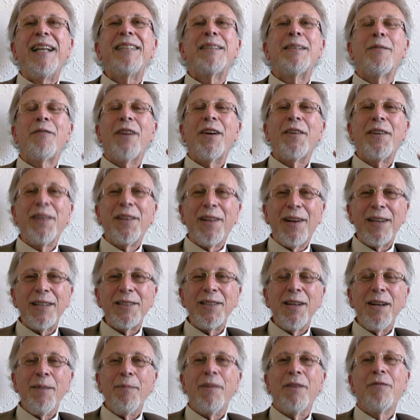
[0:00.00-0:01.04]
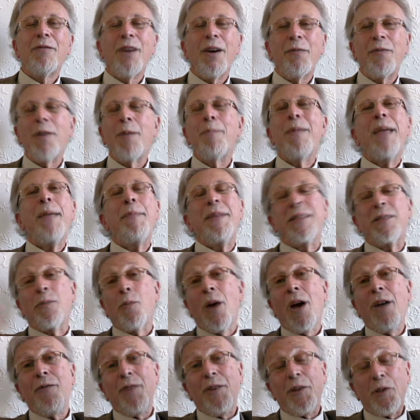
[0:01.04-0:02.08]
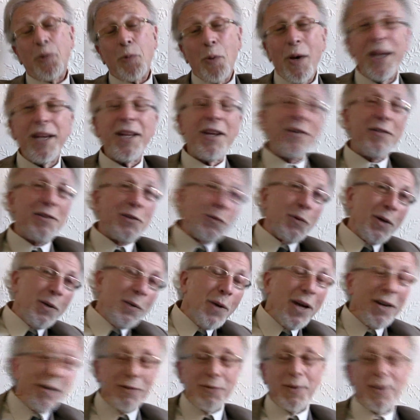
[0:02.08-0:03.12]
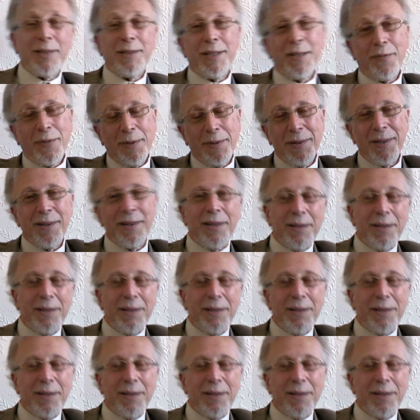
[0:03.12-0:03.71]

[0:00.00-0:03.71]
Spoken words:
That's a very large number. Roughly, maybe it's 120, 121 for different.